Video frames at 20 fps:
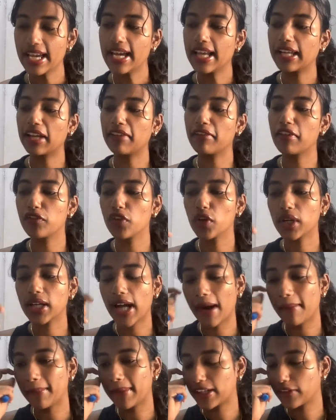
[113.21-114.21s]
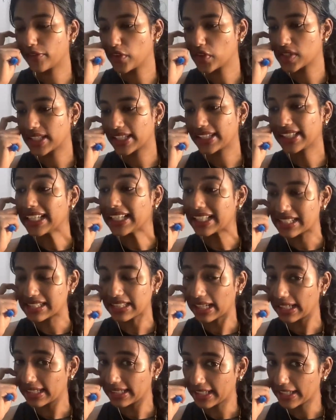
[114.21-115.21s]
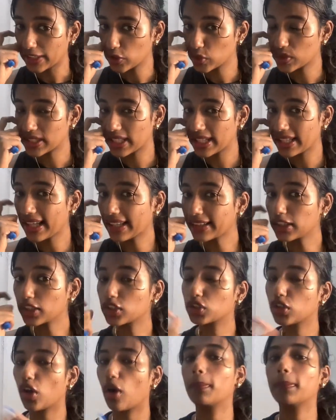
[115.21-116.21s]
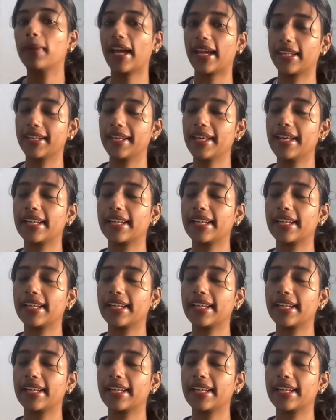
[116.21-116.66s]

Now, if you come and if you see the result, right, you see that the top line,